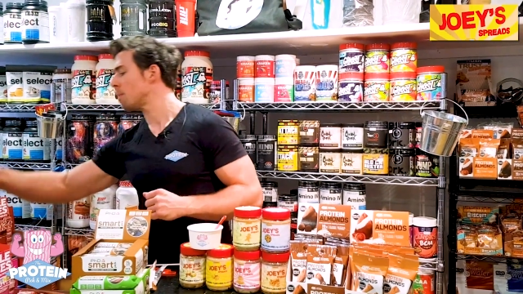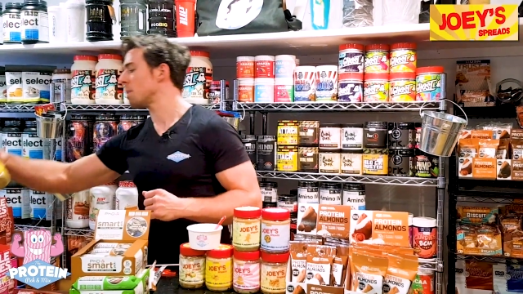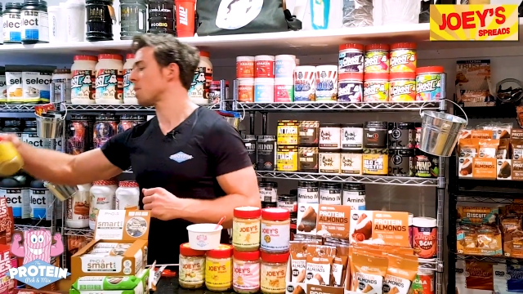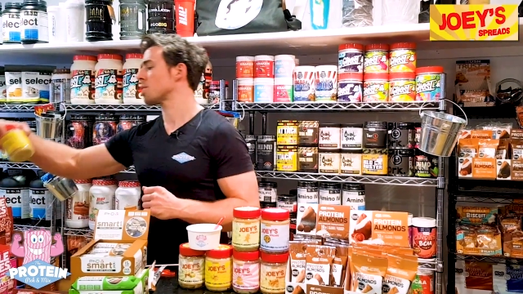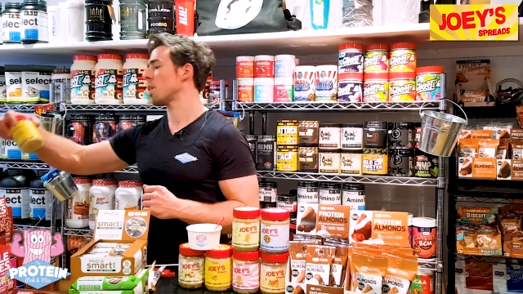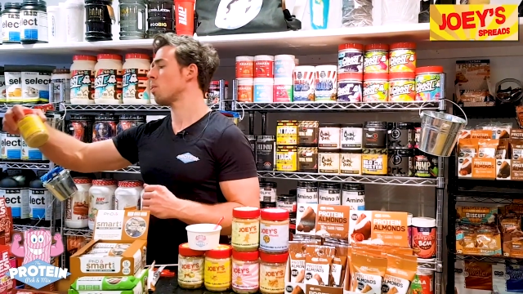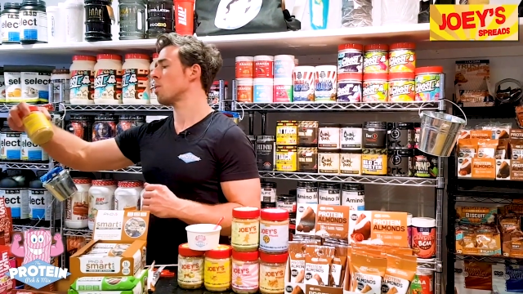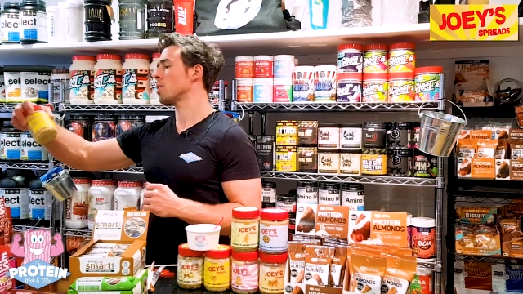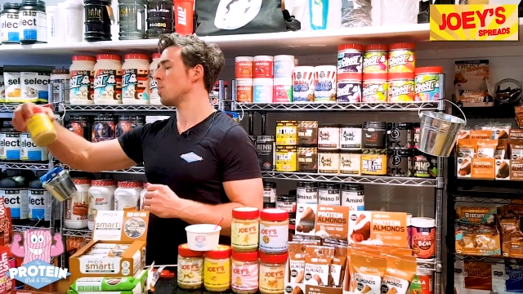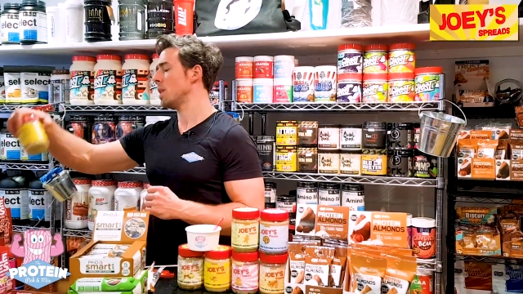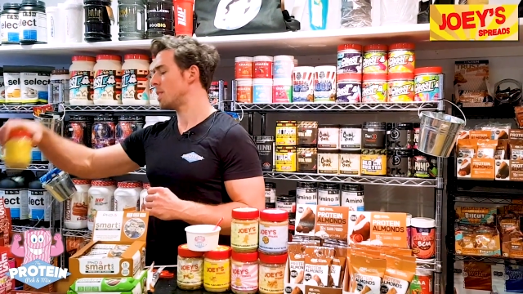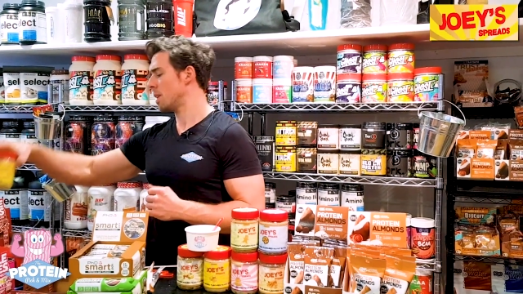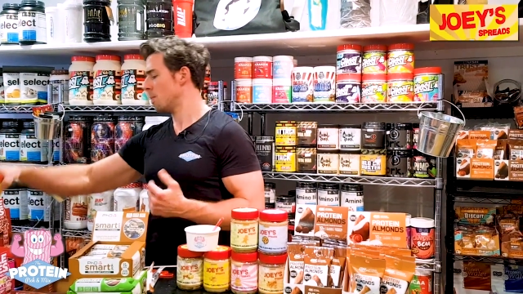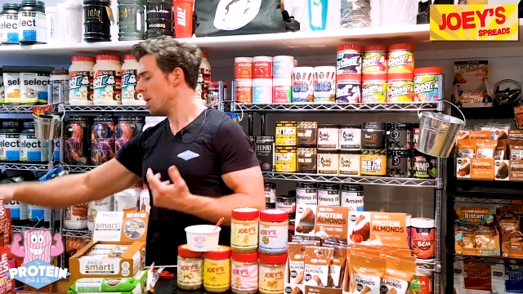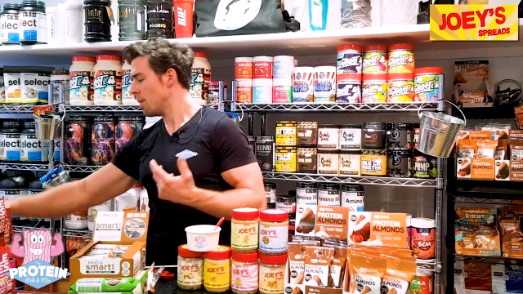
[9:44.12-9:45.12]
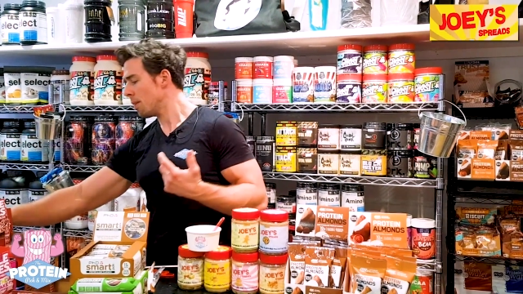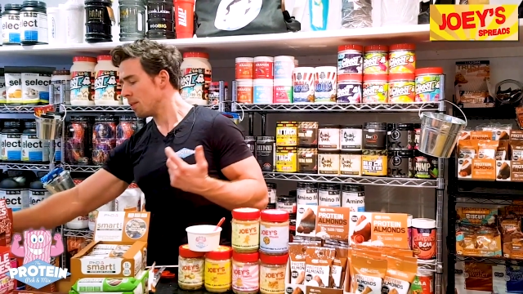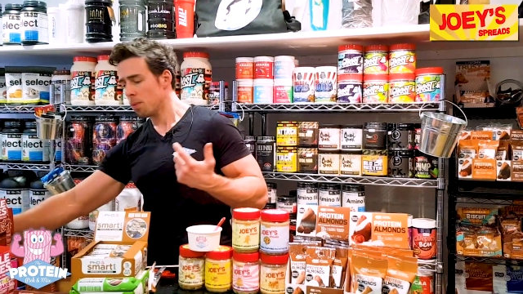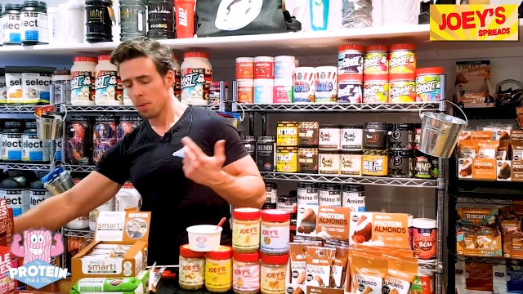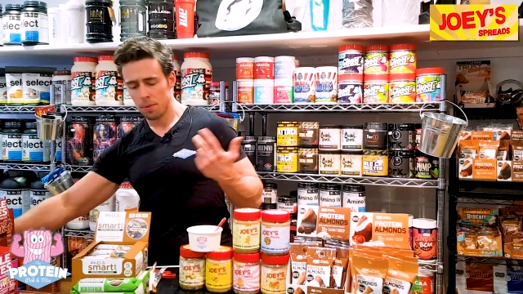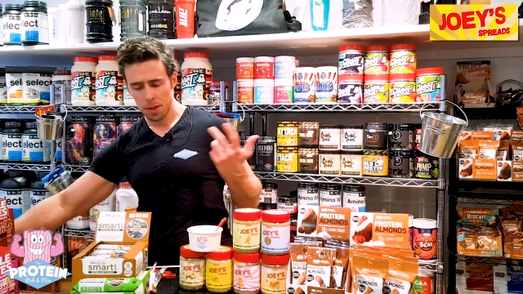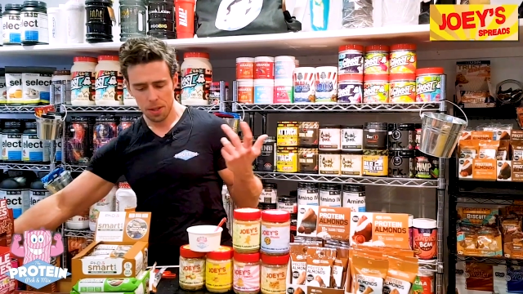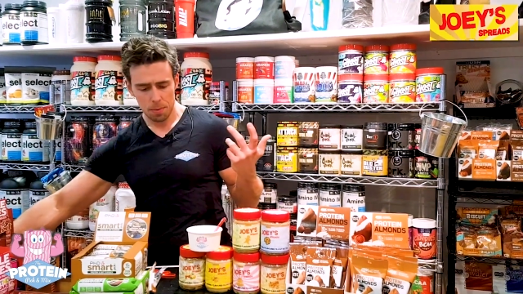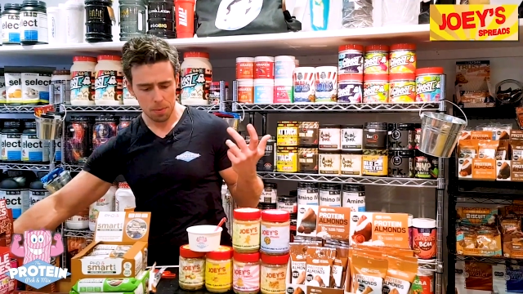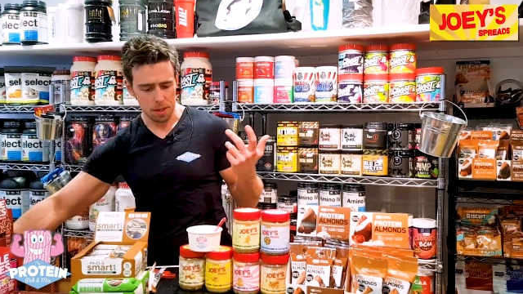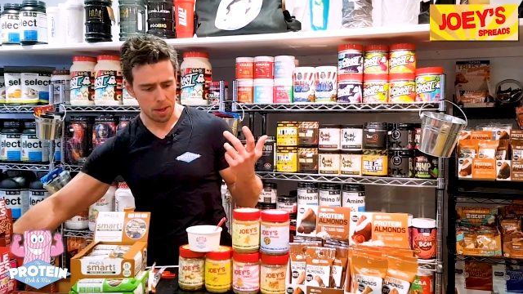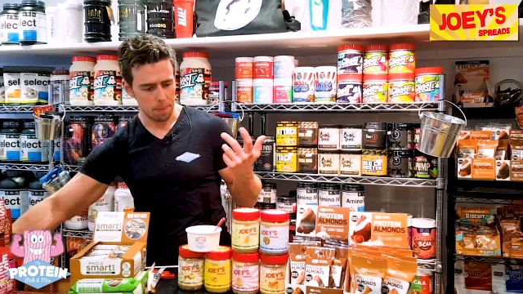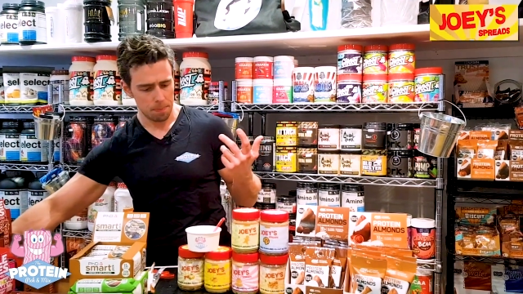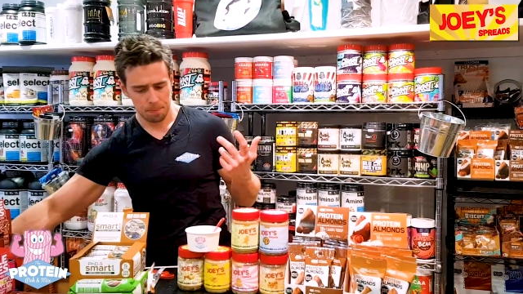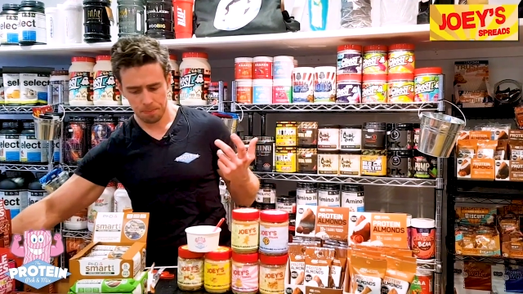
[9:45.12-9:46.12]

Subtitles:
because I want to eat it. Well, what have I done with it?